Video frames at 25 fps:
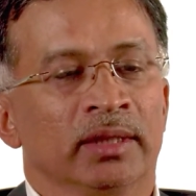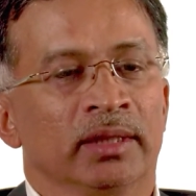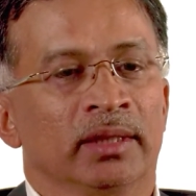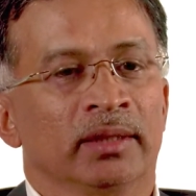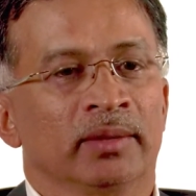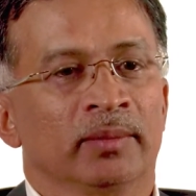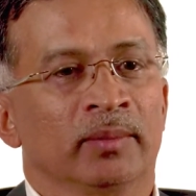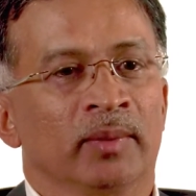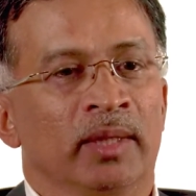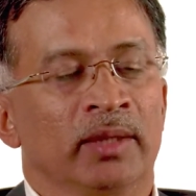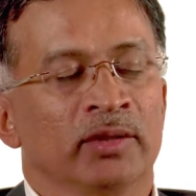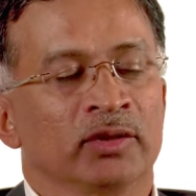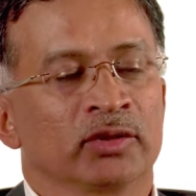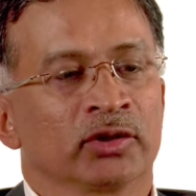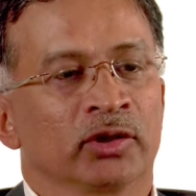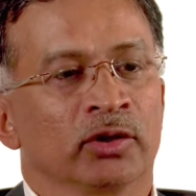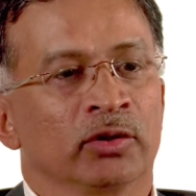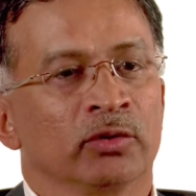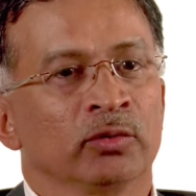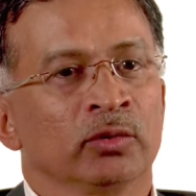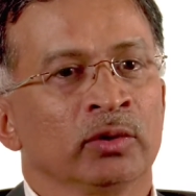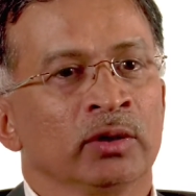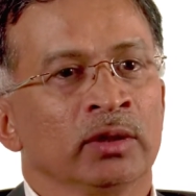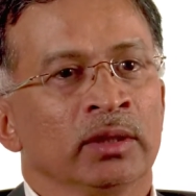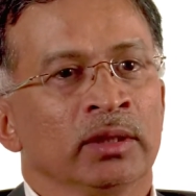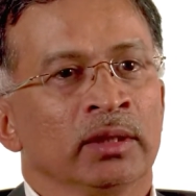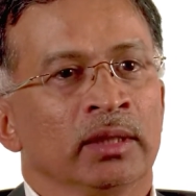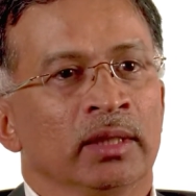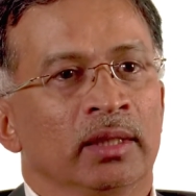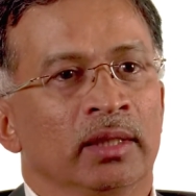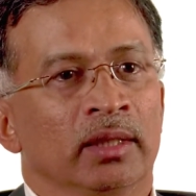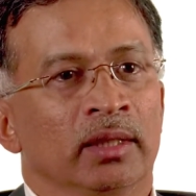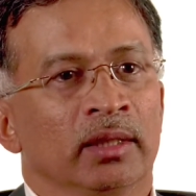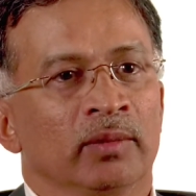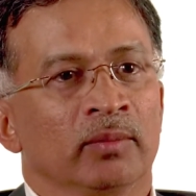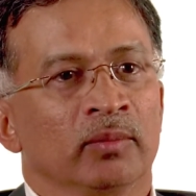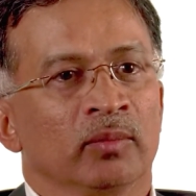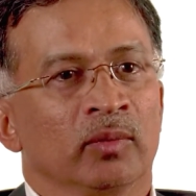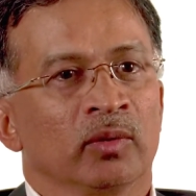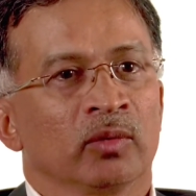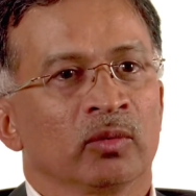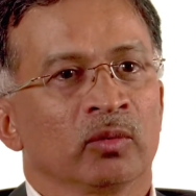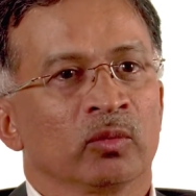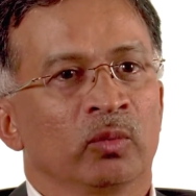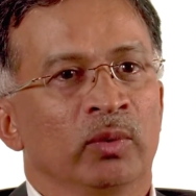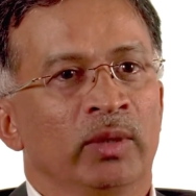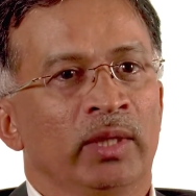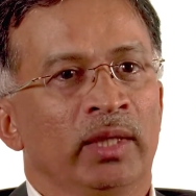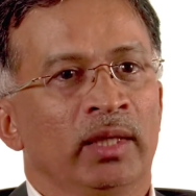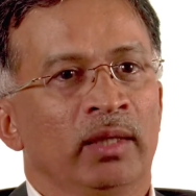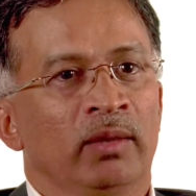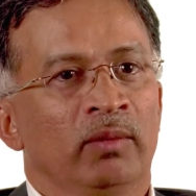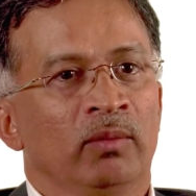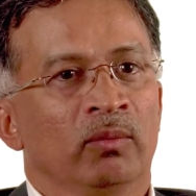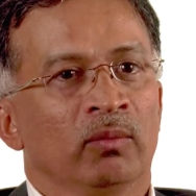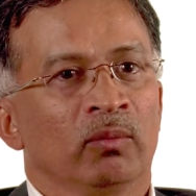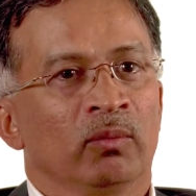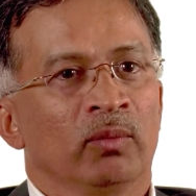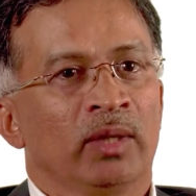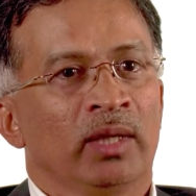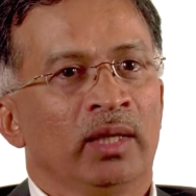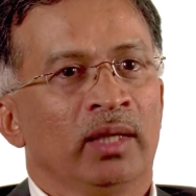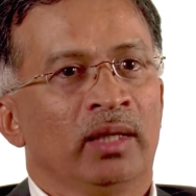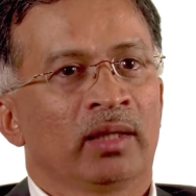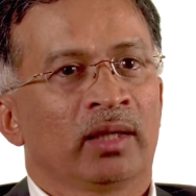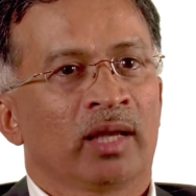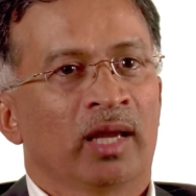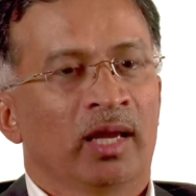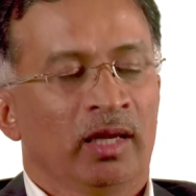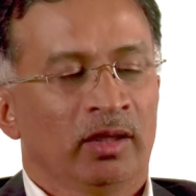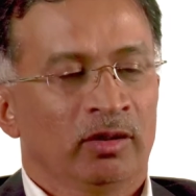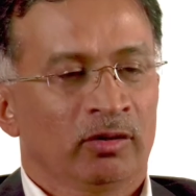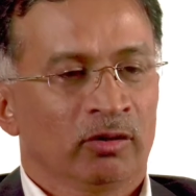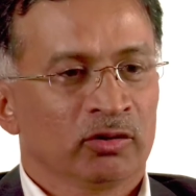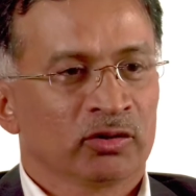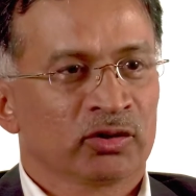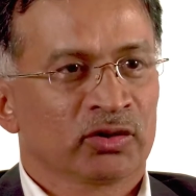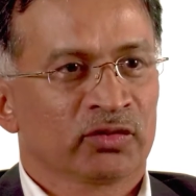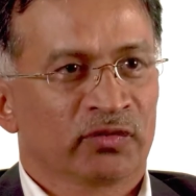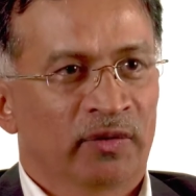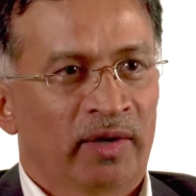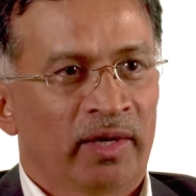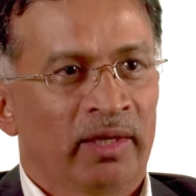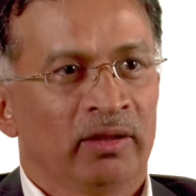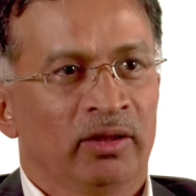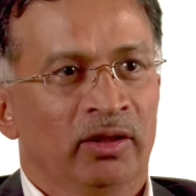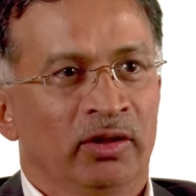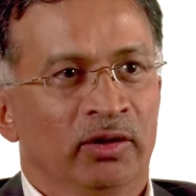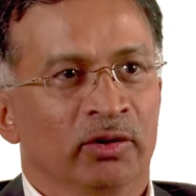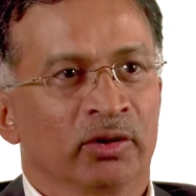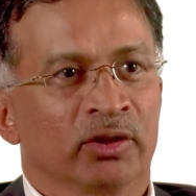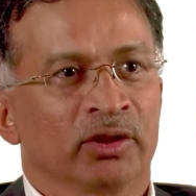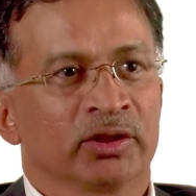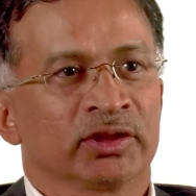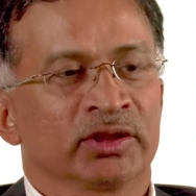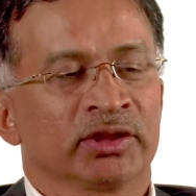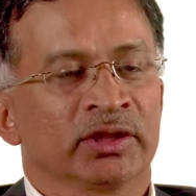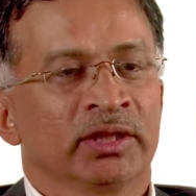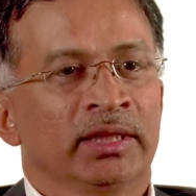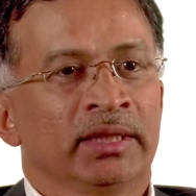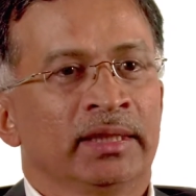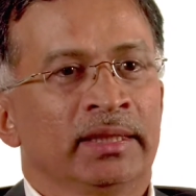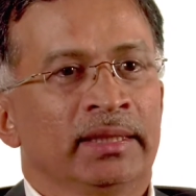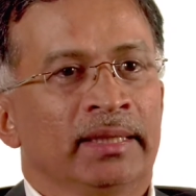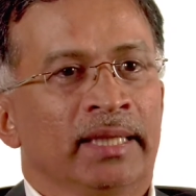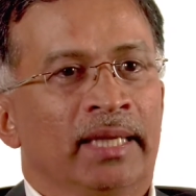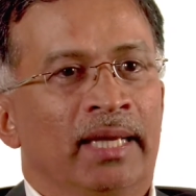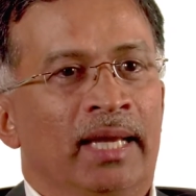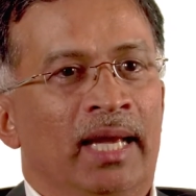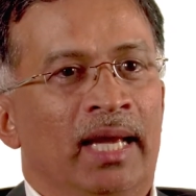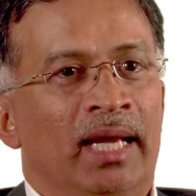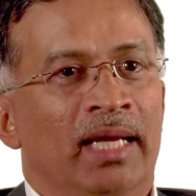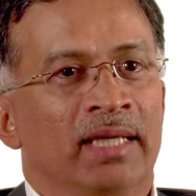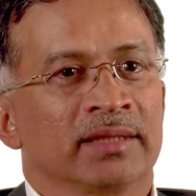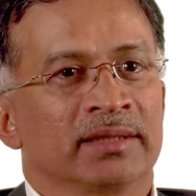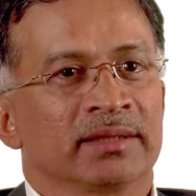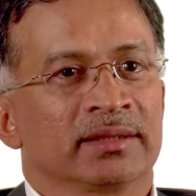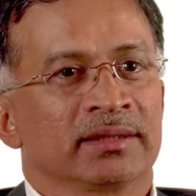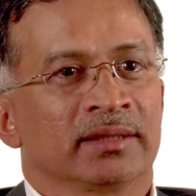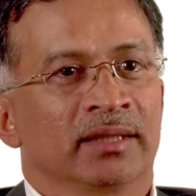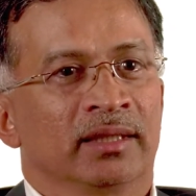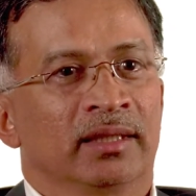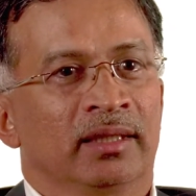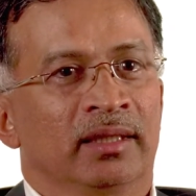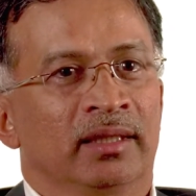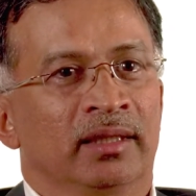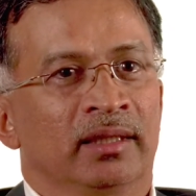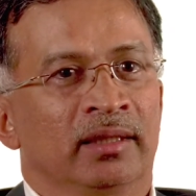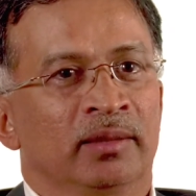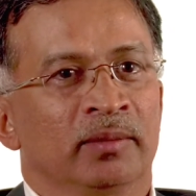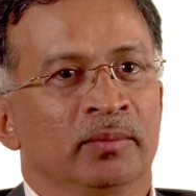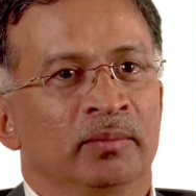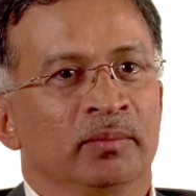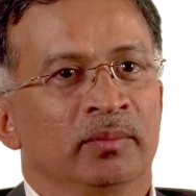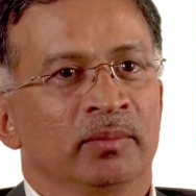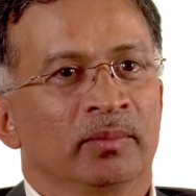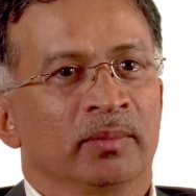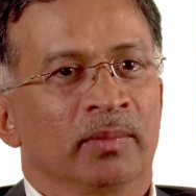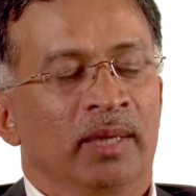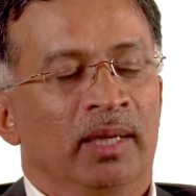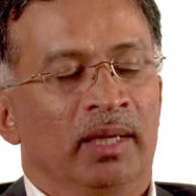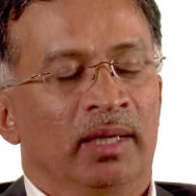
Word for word: Um, and so um, we, we take those failures as um,